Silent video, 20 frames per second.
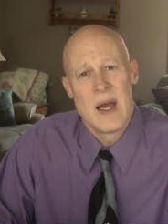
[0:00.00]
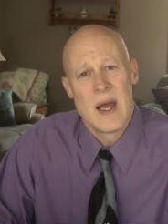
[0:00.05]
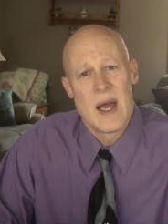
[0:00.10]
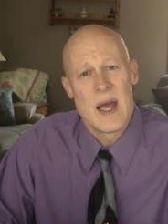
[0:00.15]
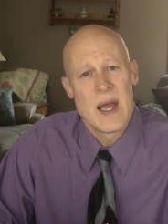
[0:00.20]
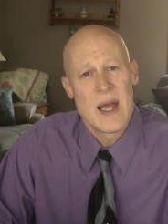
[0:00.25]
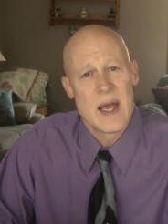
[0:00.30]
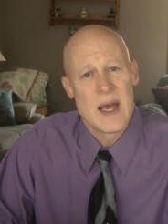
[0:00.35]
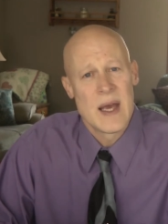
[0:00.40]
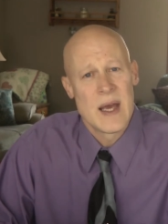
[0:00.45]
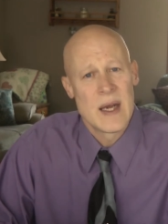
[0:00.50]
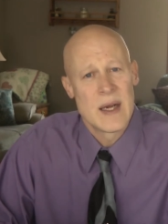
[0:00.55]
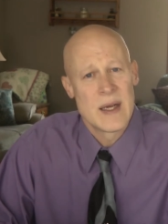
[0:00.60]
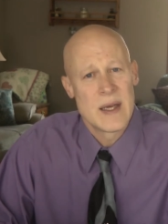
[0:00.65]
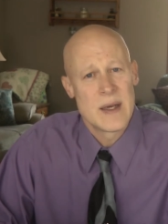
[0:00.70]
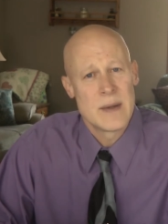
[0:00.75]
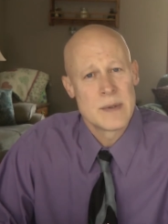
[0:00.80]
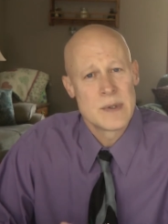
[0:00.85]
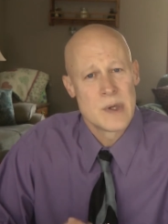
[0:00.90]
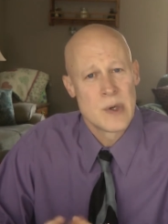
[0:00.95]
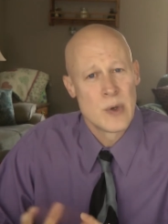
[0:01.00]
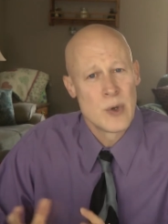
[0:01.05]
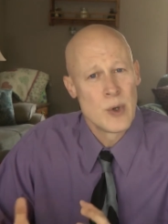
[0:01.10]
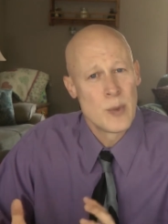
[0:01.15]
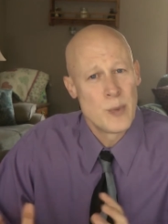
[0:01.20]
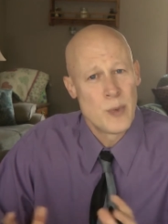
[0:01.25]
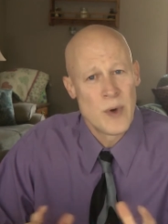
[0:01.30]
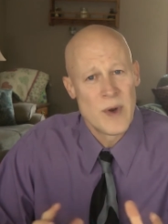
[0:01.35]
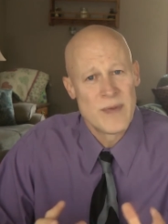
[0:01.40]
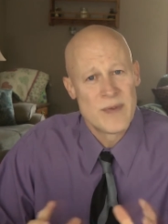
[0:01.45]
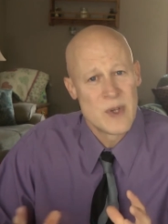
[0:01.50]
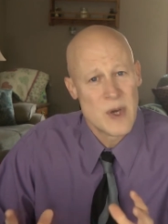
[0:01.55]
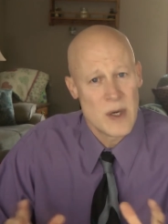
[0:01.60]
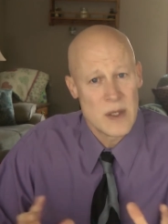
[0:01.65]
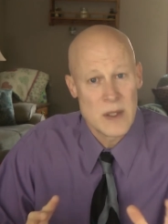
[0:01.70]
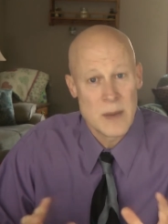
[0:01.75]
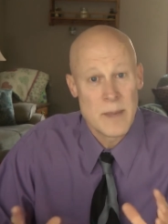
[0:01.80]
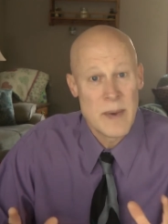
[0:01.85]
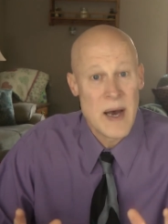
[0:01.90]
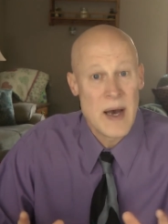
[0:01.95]
and it was a group we've
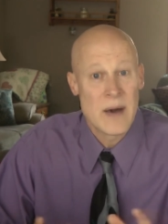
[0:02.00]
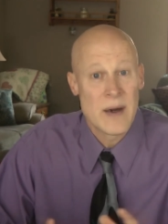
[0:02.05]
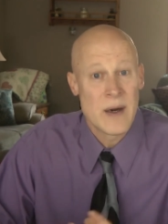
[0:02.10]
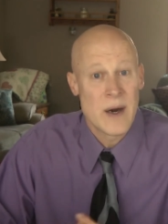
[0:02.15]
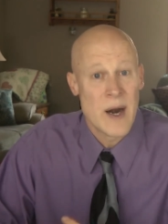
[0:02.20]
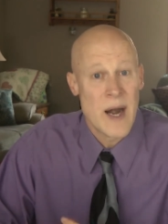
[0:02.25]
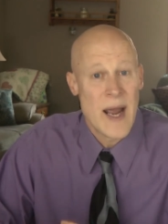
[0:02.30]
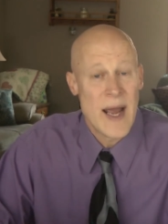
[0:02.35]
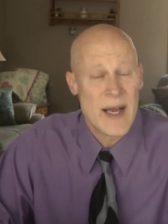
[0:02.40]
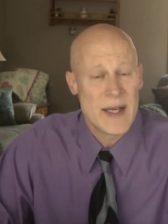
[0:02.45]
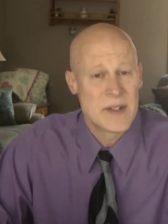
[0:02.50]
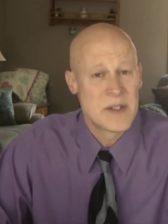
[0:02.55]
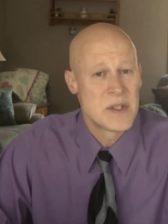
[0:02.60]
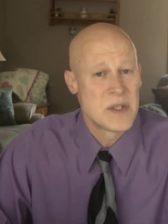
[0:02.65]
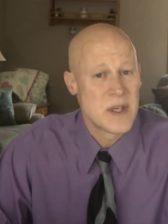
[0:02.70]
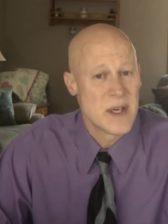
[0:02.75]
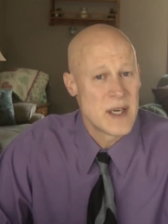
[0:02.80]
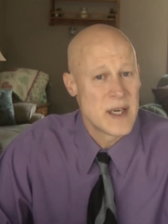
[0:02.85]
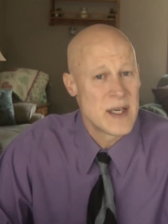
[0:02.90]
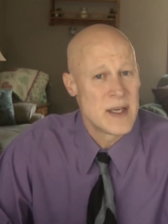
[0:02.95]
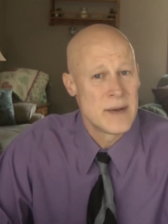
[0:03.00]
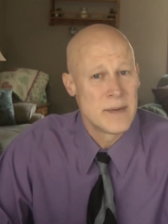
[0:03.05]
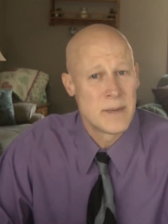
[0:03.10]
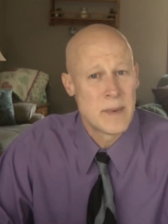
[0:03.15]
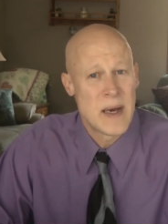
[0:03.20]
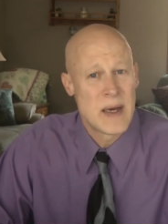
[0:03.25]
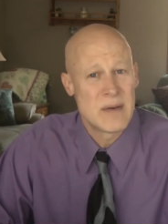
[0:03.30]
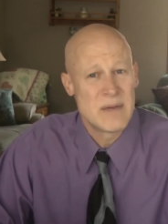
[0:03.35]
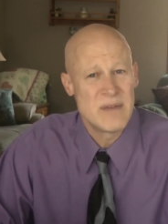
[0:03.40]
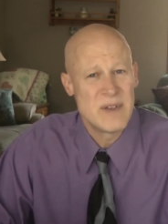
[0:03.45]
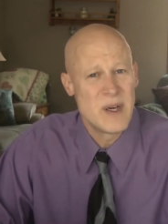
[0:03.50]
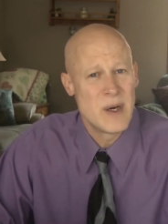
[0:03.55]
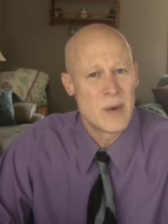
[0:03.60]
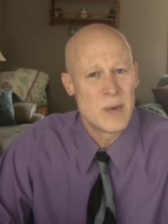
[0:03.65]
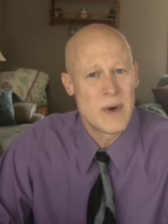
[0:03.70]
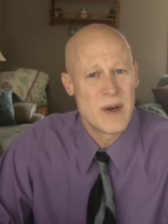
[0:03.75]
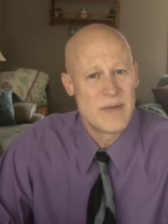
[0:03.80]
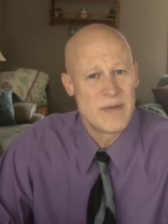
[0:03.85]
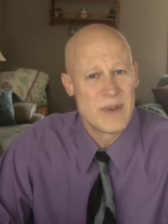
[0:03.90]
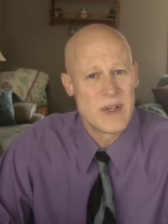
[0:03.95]
talked about in our Acts study, about, you know,
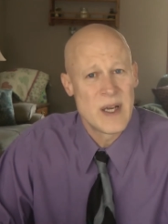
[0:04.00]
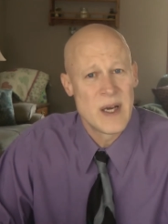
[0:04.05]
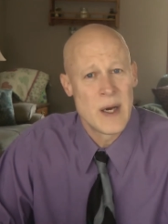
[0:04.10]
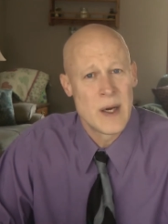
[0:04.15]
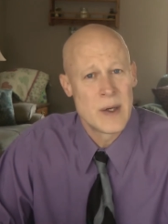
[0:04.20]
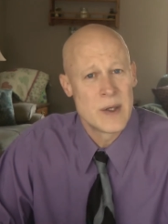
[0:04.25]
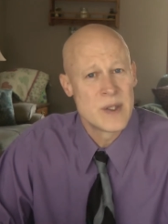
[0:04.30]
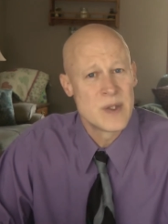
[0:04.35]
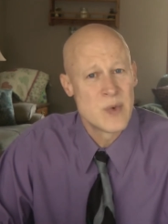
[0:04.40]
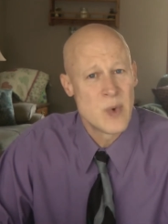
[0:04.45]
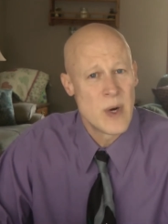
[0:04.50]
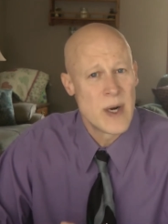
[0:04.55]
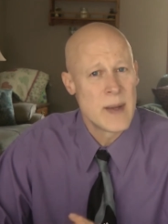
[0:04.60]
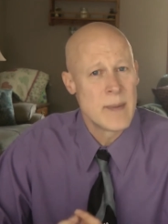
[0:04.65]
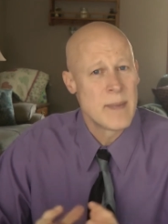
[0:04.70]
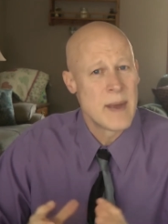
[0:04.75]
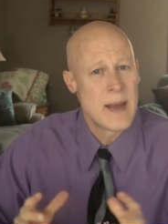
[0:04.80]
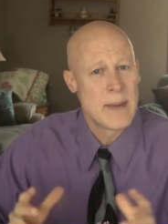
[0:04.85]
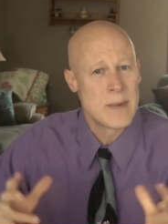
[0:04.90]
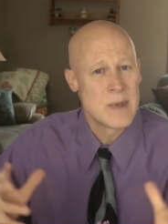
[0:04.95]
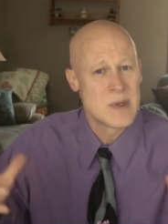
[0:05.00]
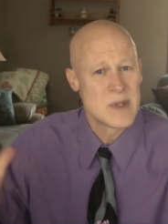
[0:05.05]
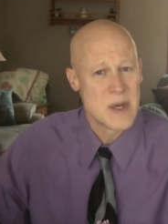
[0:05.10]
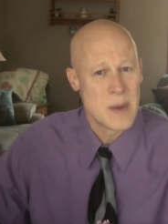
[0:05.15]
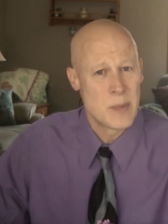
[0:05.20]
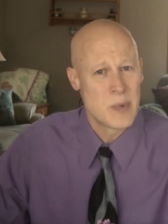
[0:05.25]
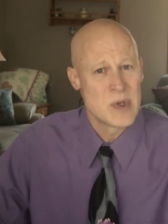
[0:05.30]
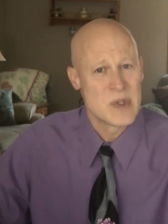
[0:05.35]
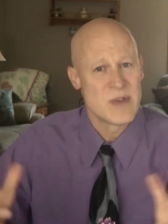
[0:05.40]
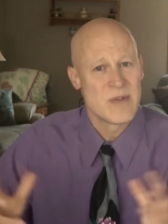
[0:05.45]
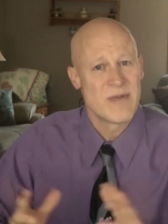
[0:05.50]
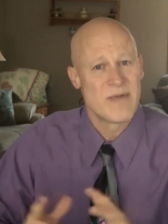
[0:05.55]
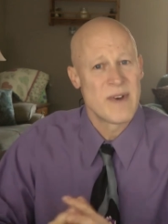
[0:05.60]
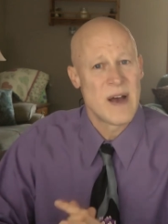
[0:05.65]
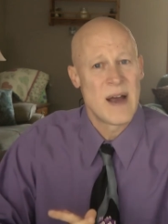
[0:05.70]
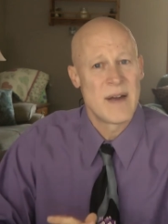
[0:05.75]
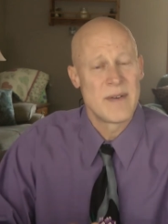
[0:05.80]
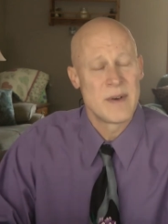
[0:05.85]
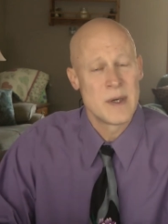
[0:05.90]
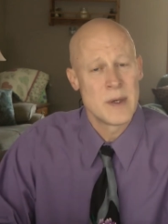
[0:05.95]
roughly 120, maybe it was upwards of
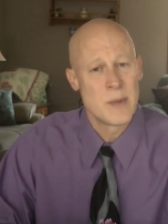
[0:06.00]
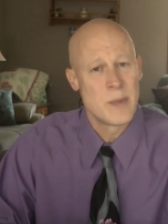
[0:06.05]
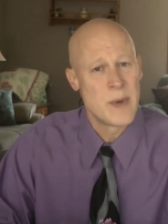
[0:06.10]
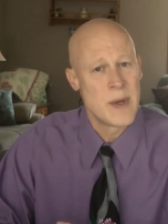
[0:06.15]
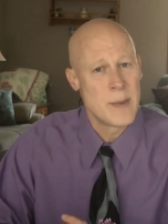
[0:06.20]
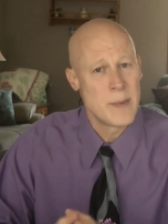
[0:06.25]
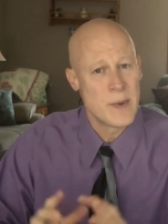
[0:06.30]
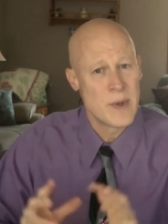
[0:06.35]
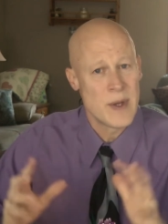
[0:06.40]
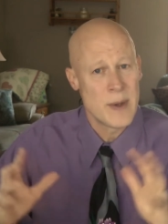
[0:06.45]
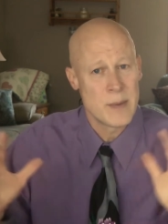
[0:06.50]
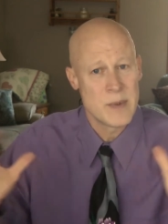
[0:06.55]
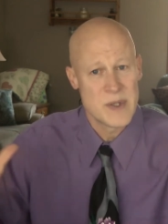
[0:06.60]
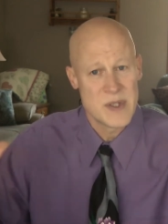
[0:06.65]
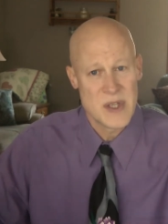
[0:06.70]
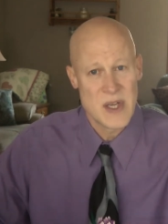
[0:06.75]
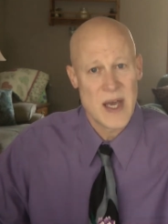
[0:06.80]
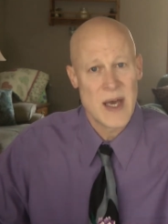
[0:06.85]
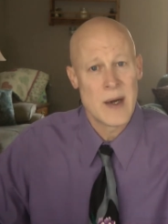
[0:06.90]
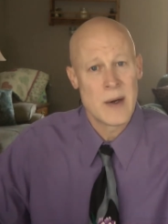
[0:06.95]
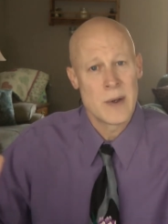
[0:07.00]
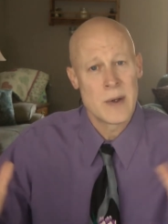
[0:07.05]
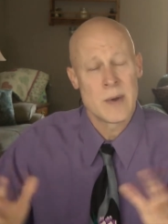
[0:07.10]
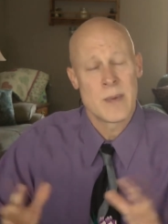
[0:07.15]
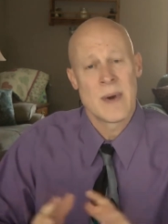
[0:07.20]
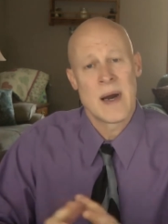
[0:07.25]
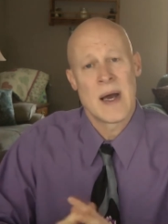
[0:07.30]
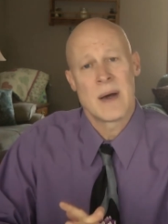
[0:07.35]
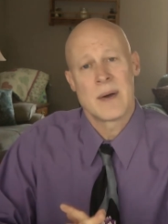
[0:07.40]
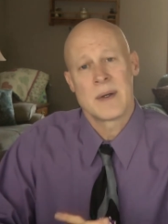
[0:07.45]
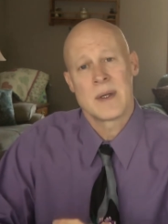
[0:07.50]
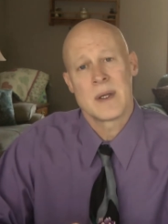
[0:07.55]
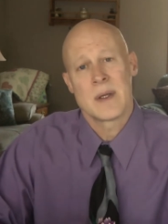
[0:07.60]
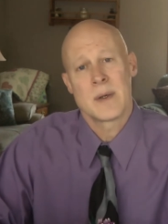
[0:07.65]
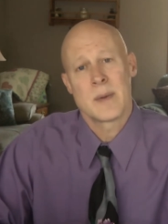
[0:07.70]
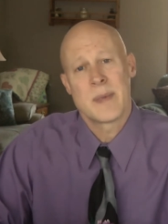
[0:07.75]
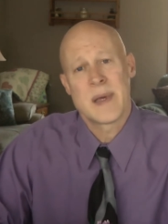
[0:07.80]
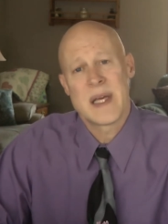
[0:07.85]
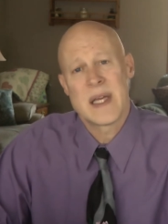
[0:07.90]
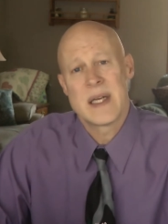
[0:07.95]
500 people that were scattered around a
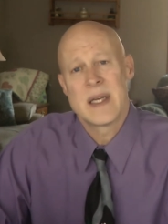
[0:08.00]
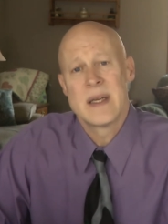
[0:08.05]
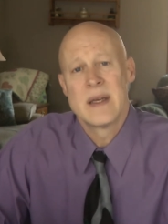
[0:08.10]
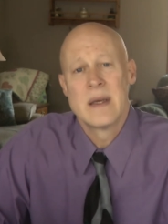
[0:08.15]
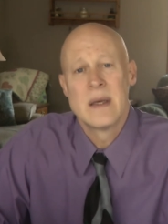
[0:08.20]
little bit.